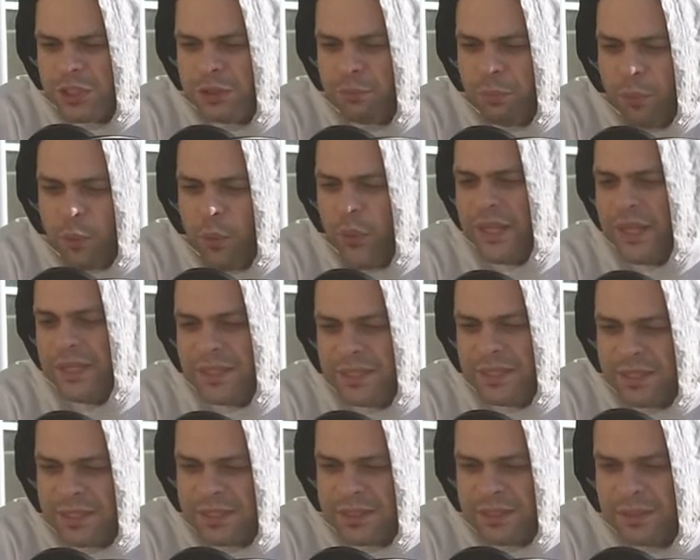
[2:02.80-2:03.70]

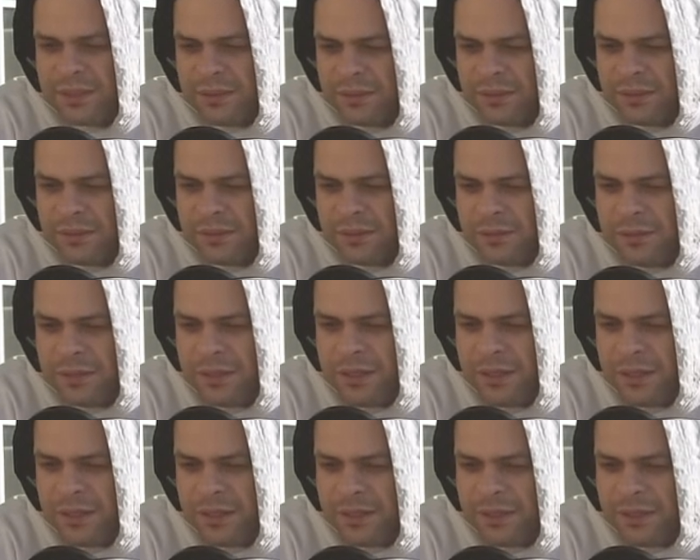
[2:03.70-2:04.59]
points
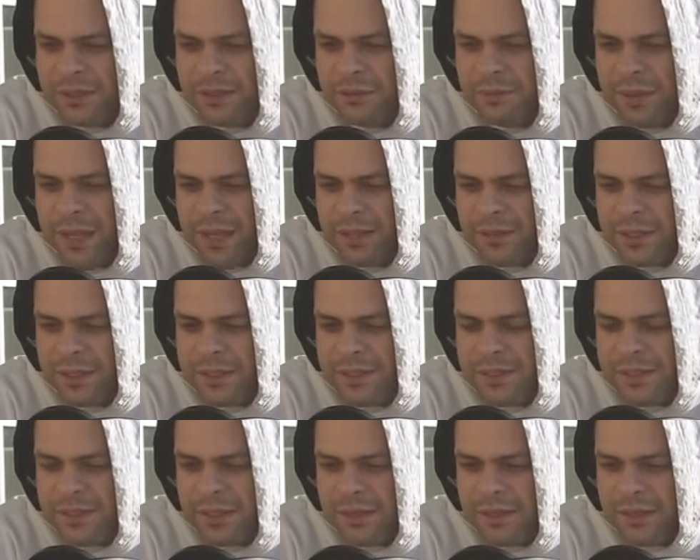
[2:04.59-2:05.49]
to make
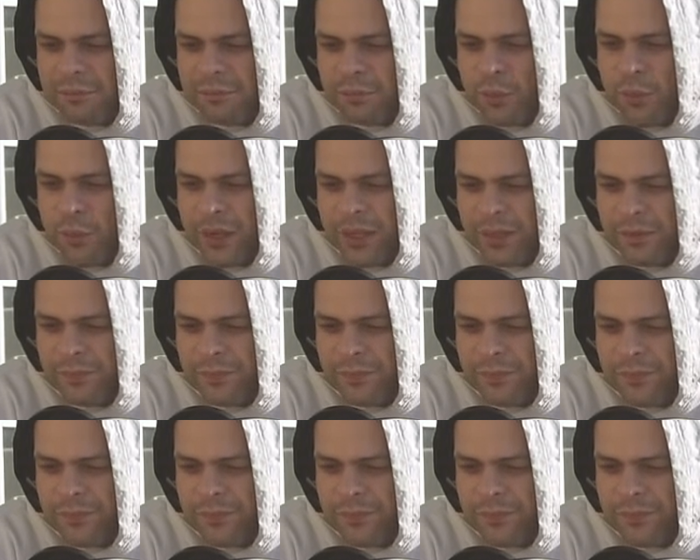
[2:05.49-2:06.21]
this point.